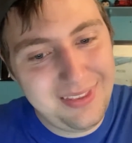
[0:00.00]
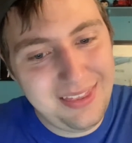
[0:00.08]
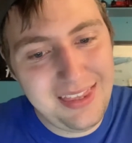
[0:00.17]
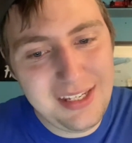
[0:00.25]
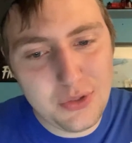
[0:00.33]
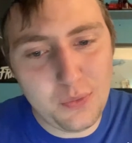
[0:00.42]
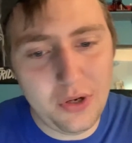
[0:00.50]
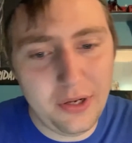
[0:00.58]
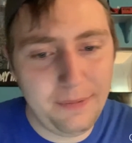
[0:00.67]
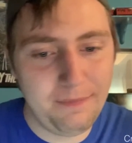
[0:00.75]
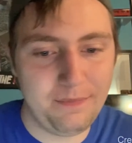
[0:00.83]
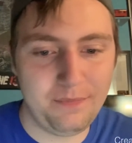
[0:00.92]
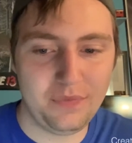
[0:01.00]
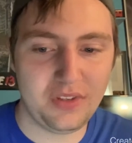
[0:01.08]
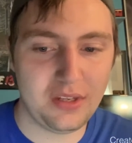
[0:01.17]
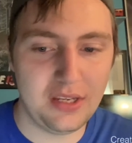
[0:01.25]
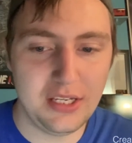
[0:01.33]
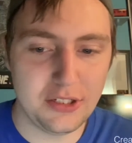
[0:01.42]
This one
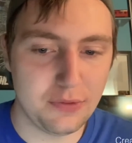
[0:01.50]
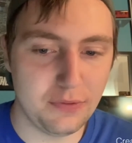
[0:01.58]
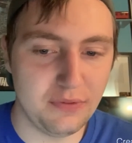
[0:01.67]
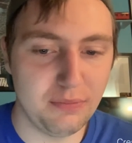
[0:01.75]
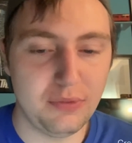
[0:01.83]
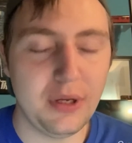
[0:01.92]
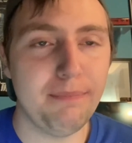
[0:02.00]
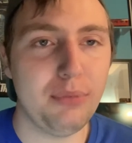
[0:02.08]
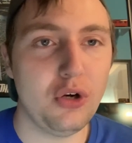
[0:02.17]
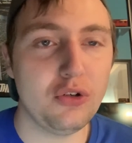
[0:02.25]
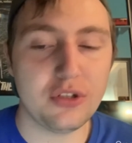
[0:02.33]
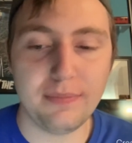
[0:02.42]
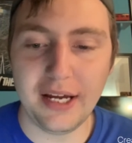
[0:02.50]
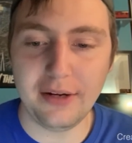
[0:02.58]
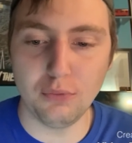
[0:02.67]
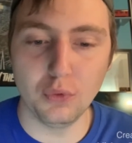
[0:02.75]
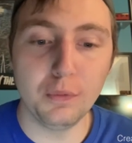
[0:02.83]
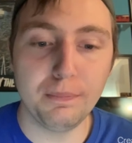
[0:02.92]
is composed by
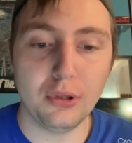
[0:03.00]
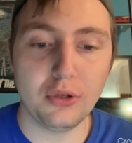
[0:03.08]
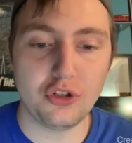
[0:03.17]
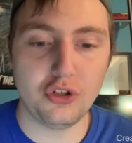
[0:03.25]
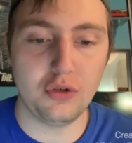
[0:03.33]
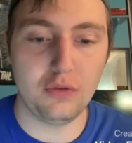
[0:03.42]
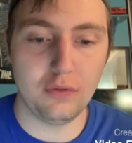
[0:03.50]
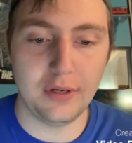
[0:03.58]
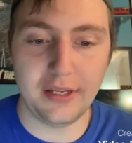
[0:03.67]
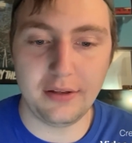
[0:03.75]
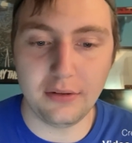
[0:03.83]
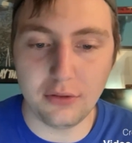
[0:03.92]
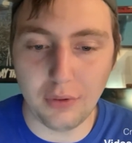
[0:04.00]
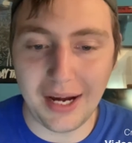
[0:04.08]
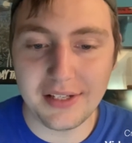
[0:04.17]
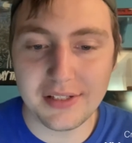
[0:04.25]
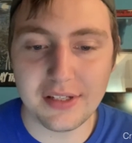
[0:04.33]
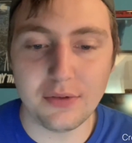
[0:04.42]
Rupert
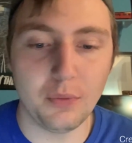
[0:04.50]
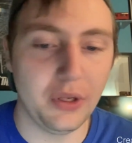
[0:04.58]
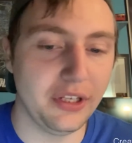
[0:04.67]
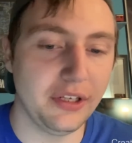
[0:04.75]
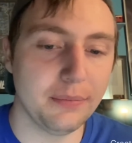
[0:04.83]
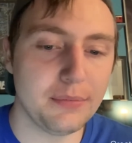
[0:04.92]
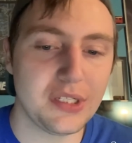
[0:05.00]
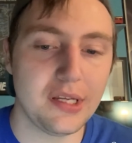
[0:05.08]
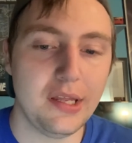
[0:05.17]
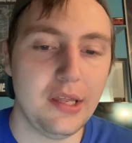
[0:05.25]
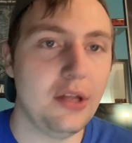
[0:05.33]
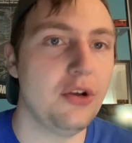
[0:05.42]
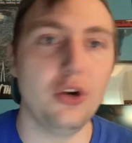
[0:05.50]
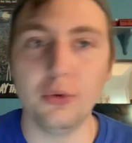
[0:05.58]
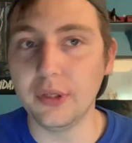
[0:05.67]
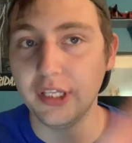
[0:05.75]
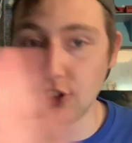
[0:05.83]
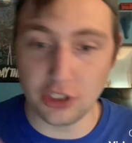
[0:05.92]
Gregson Williams, no
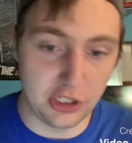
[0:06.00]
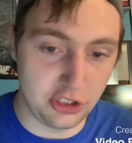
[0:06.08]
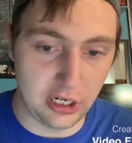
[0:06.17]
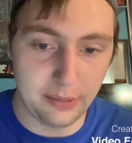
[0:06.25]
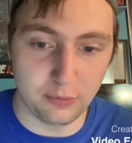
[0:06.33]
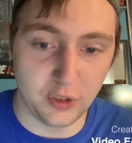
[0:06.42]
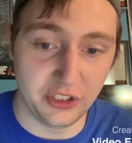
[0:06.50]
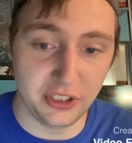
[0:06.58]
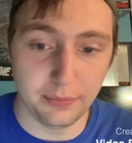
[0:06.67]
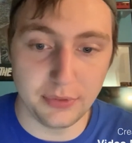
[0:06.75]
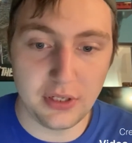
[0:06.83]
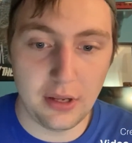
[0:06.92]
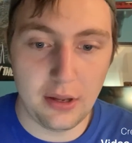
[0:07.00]
relation to John Williams.